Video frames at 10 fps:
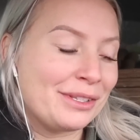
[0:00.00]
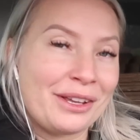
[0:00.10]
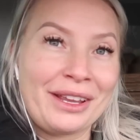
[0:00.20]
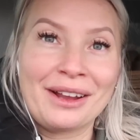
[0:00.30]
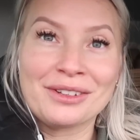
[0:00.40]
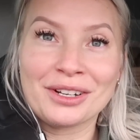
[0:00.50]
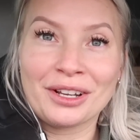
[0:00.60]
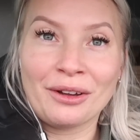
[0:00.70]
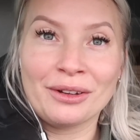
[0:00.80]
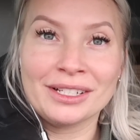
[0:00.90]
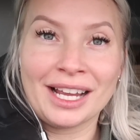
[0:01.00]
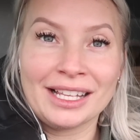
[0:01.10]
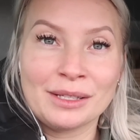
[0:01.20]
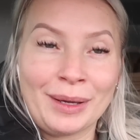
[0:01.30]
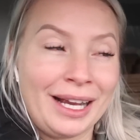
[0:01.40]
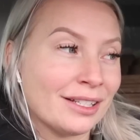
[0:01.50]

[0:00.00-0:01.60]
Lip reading: So yeah, I'm just gonna go and take this back,